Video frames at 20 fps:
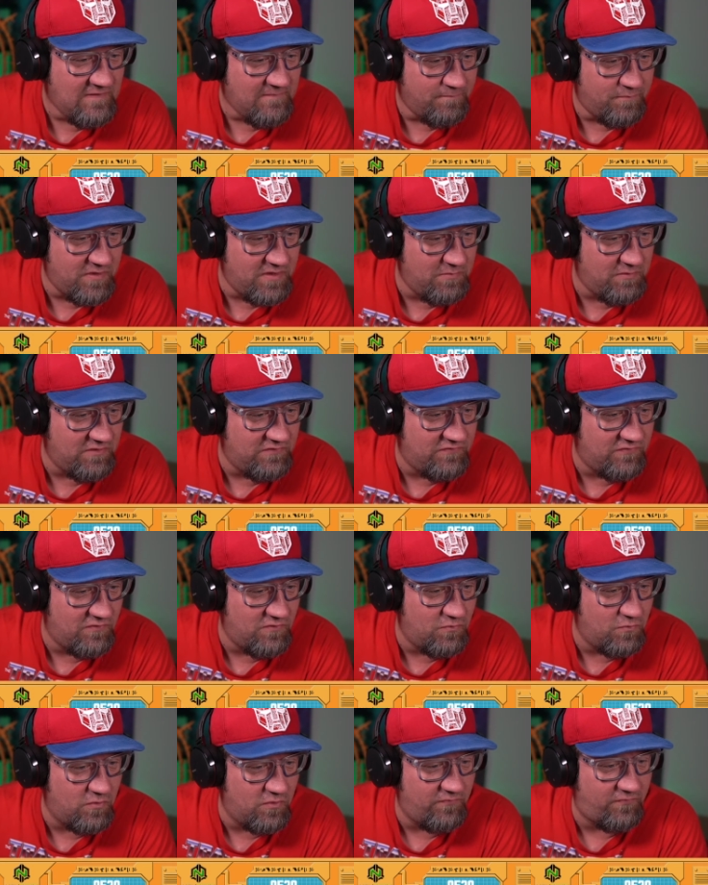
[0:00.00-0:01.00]
PB Chew,
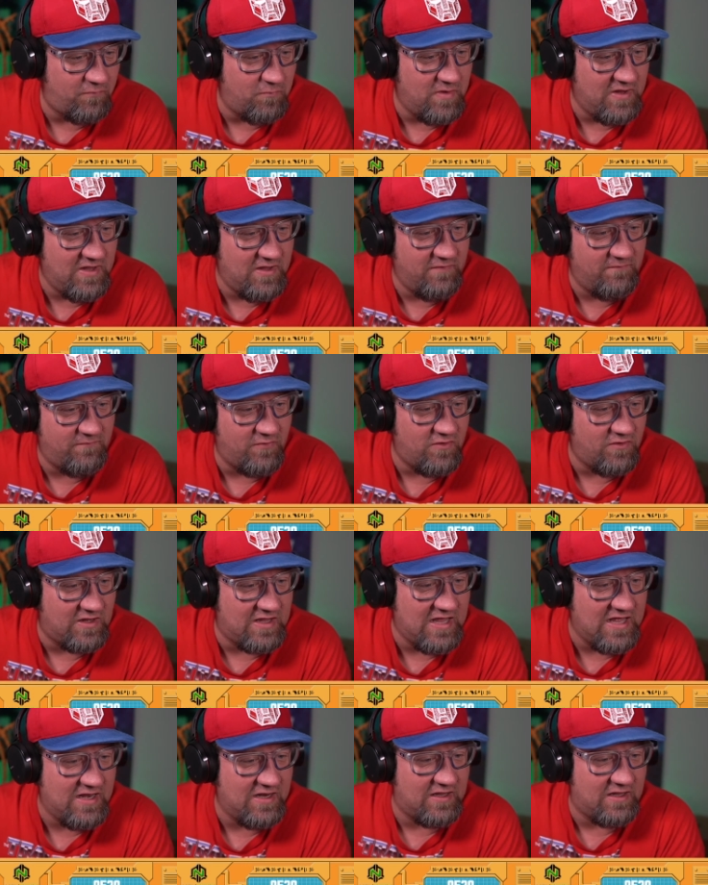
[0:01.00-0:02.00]
Wolfman,
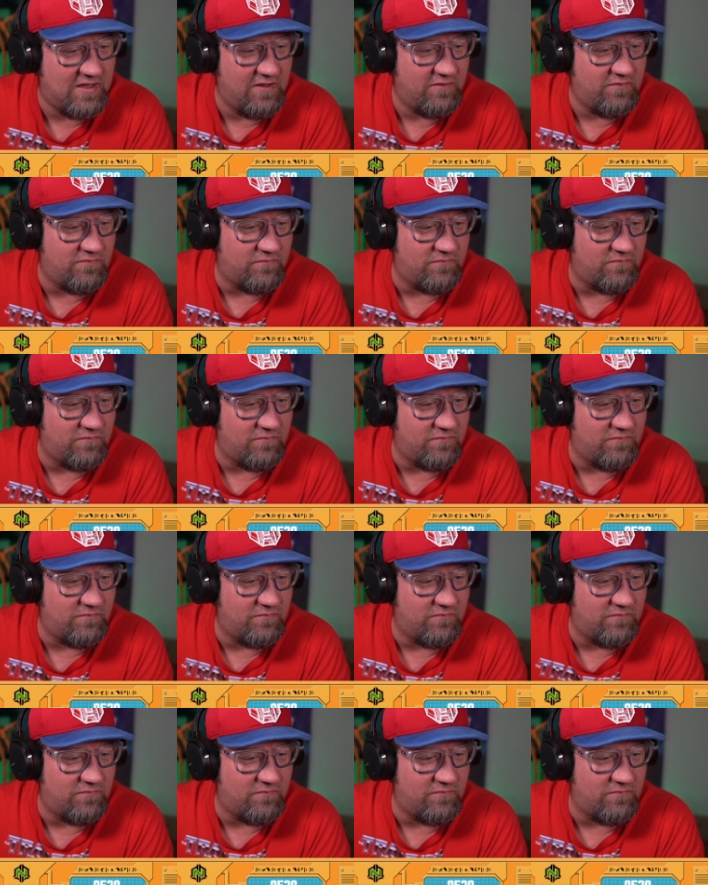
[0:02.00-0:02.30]
Volcanicus,